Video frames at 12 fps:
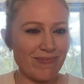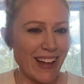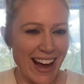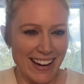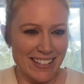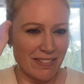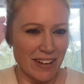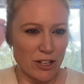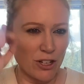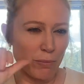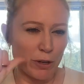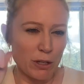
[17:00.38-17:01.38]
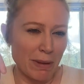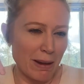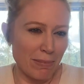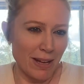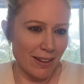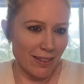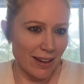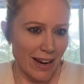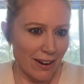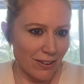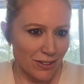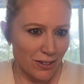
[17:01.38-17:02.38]
activation, which might be in the
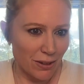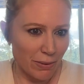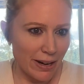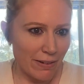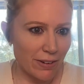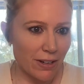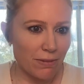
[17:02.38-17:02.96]
nails or whatever.